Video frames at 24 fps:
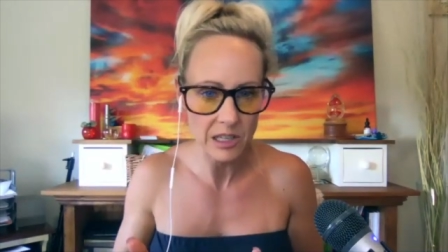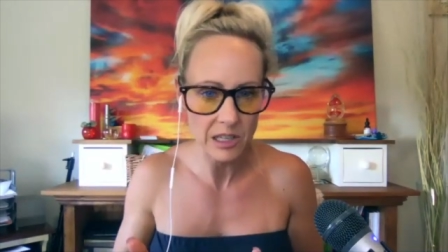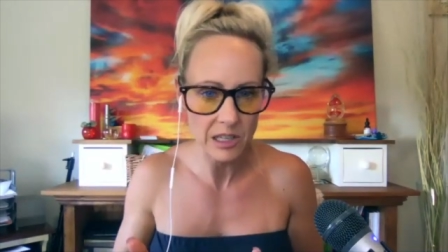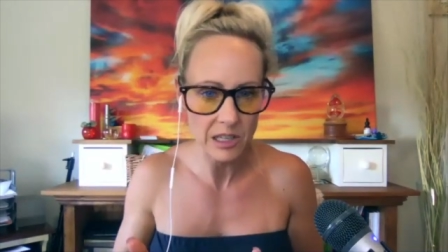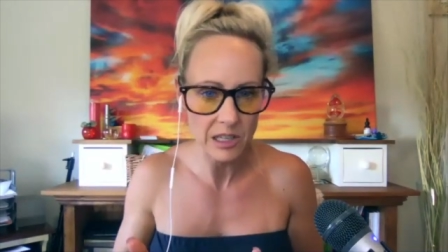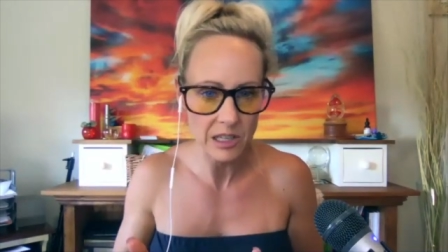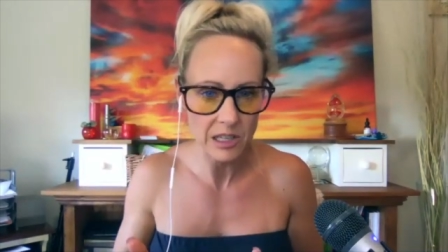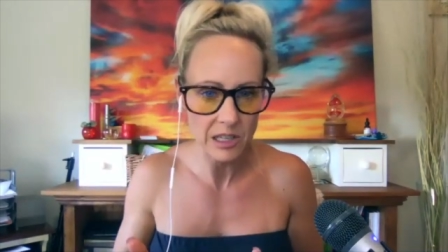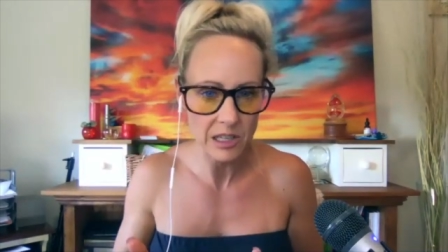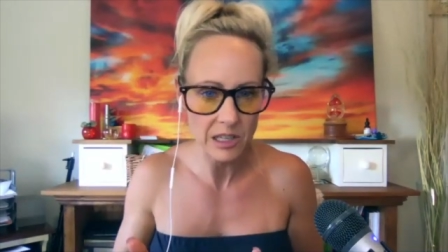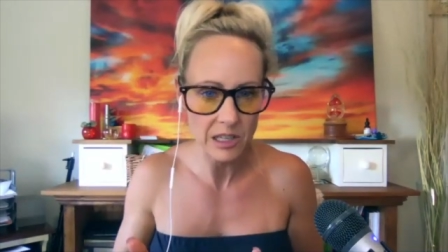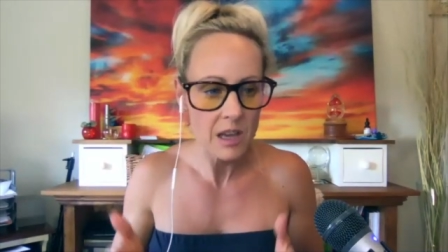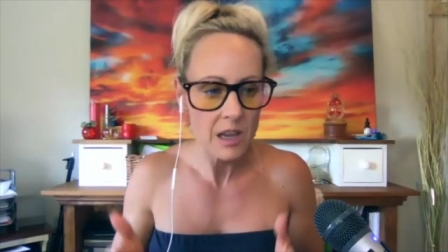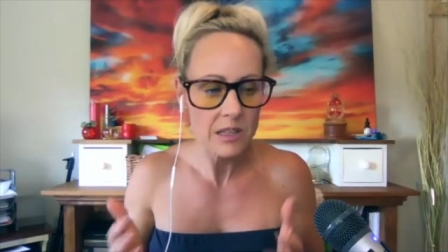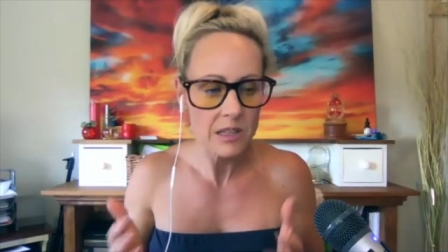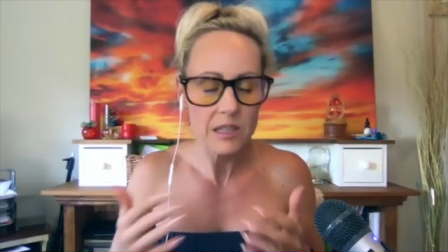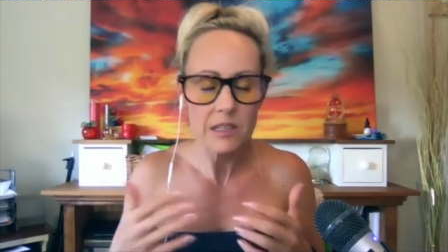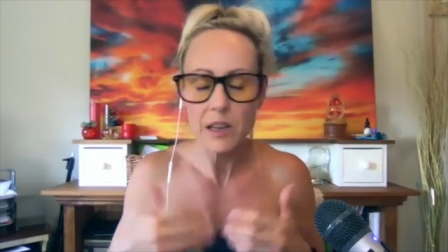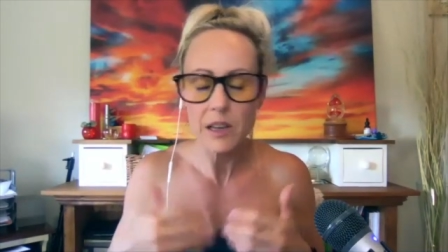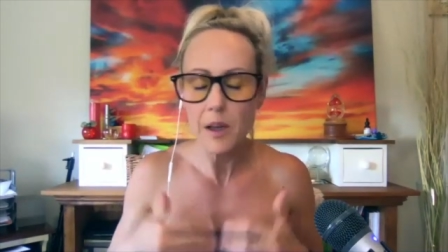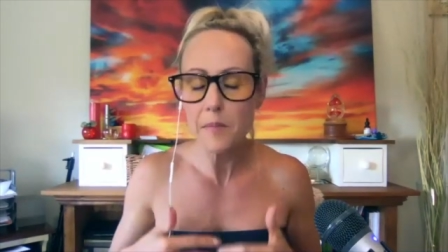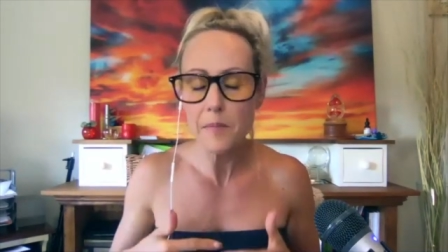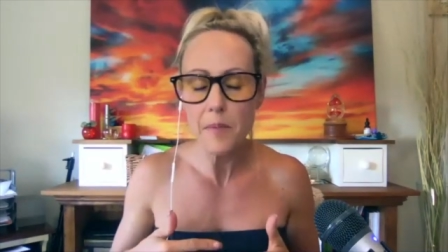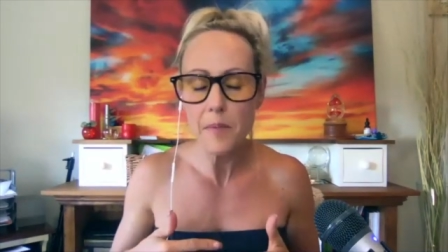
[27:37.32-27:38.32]
to it.
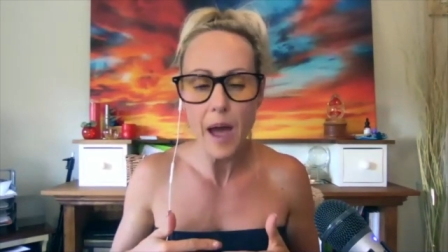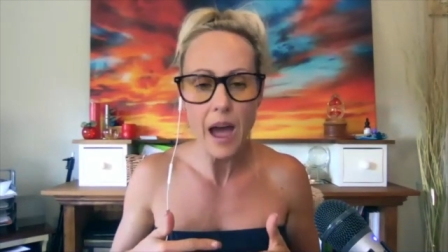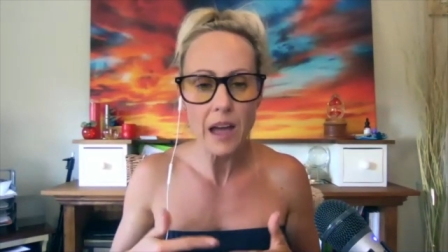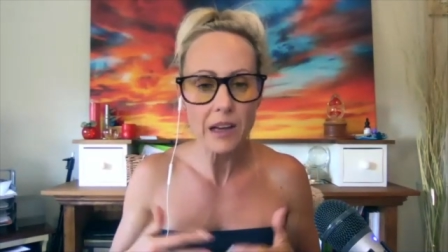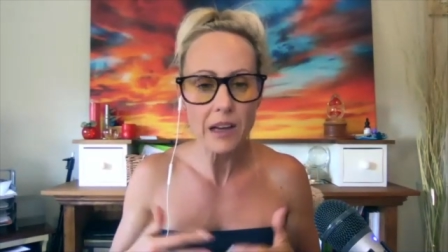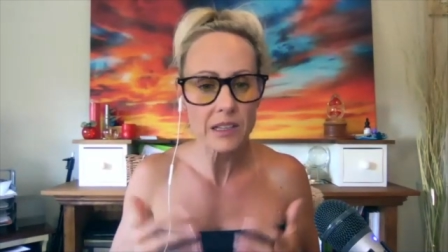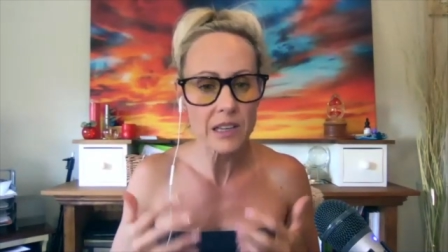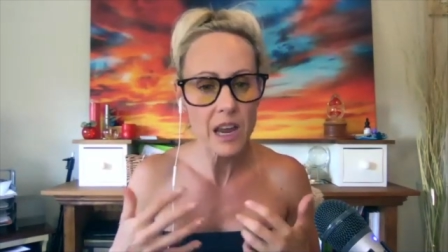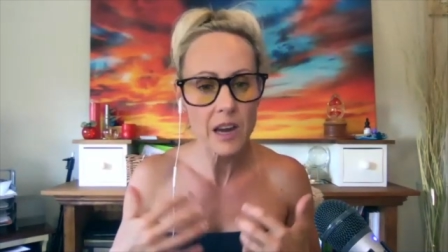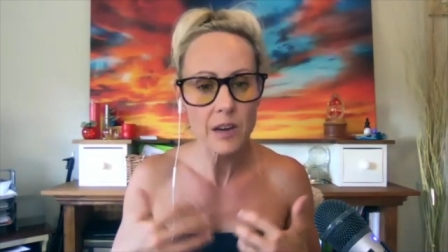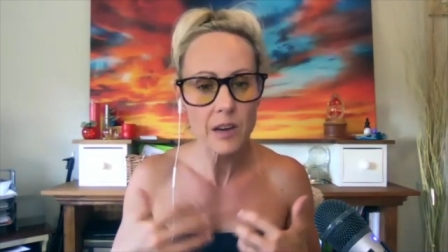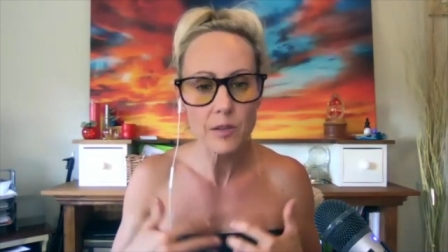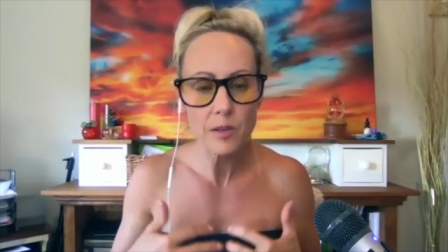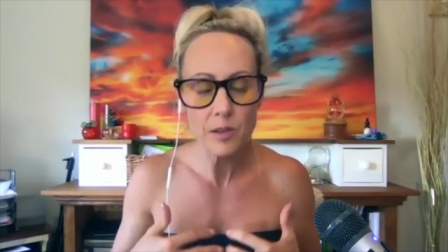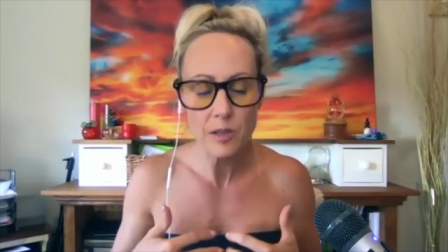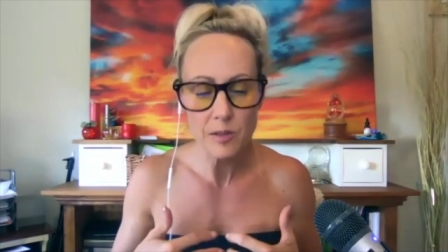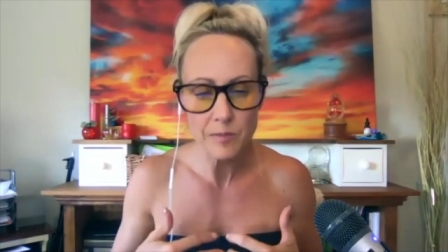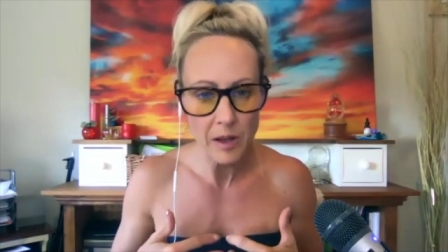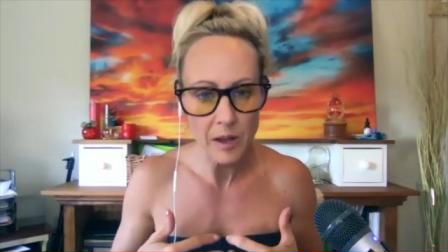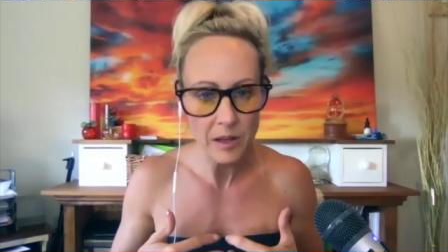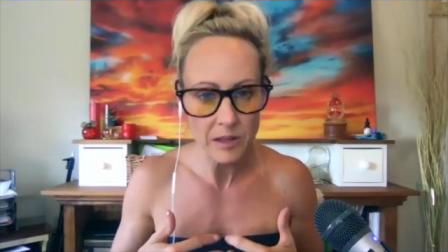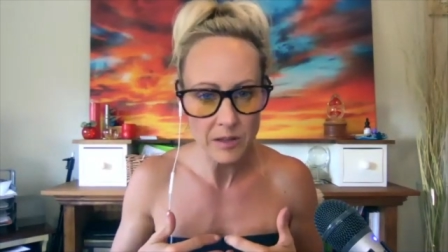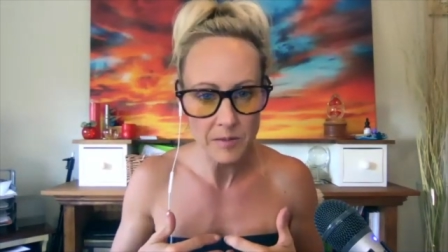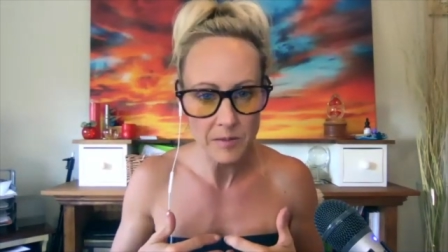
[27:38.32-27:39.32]
Step back, take
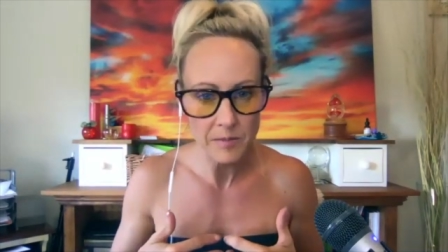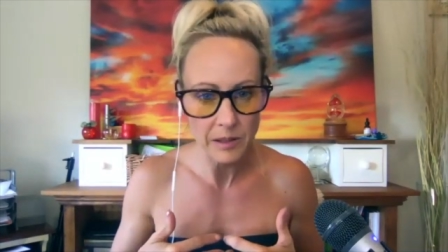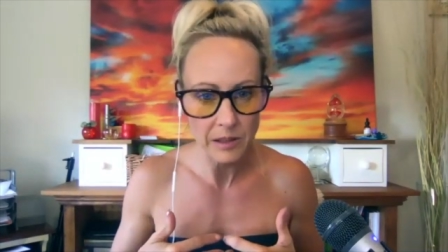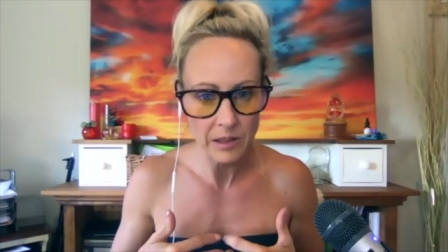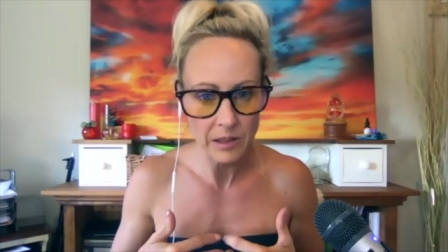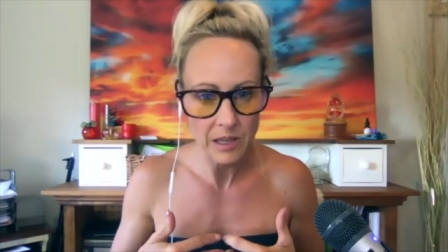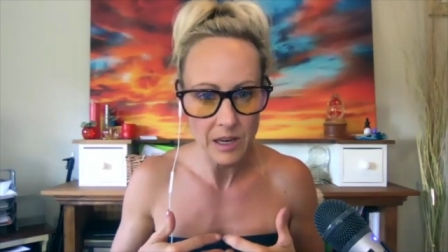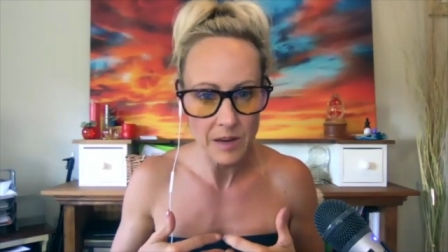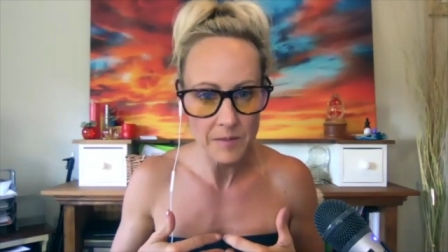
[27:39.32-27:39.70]
responsibility,